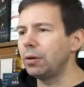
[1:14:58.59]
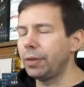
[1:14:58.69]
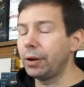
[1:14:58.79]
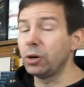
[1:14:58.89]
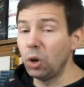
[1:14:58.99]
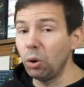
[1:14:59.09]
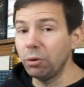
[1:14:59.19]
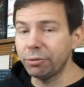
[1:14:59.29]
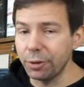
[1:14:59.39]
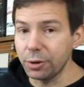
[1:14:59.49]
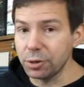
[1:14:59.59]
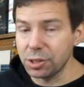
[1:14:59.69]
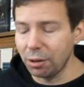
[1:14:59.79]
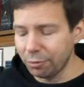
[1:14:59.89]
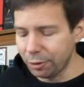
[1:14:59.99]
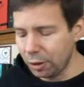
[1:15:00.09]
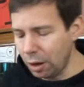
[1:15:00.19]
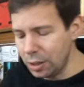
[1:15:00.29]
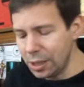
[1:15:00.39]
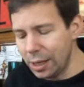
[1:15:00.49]
are known for their sulfur
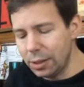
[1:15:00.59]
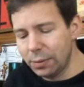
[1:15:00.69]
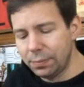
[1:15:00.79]
content.